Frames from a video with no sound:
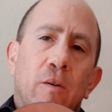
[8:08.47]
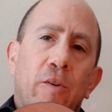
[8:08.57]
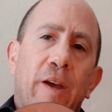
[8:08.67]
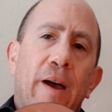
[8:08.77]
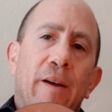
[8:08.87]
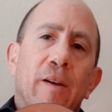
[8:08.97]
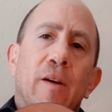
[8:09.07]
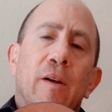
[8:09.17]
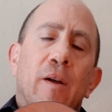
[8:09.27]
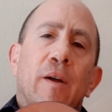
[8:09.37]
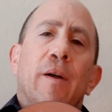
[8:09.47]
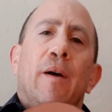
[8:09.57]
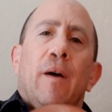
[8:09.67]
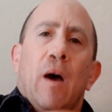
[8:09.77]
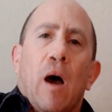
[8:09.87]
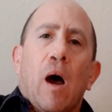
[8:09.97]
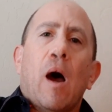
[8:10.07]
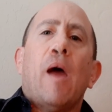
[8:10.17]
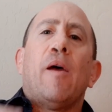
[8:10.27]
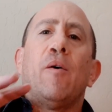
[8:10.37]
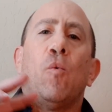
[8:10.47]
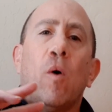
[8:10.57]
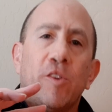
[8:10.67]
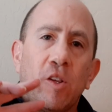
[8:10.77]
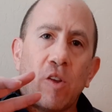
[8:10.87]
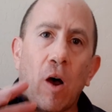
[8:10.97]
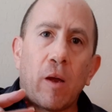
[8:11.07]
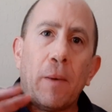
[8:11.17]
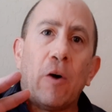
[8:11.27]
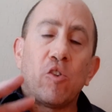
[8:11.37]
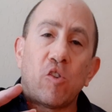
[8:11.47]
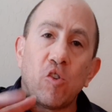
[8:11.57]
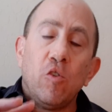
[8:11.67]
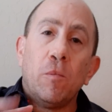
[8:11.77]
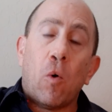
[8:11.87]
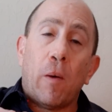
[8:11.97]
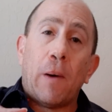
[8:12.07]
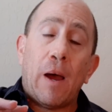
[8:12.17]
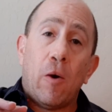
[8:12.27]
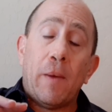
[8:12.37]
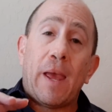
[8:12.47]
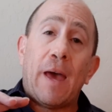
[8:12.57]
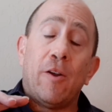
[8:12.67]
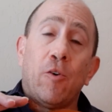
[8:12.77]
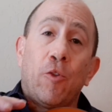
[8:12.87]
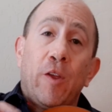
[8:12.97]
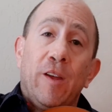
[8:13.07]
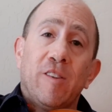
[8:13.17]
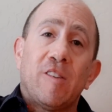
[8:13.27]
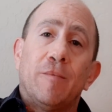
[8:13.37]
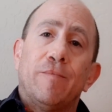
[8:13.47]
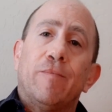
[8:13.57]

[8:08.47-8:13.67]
Okay? I want to talk about 2 more biomechanical things.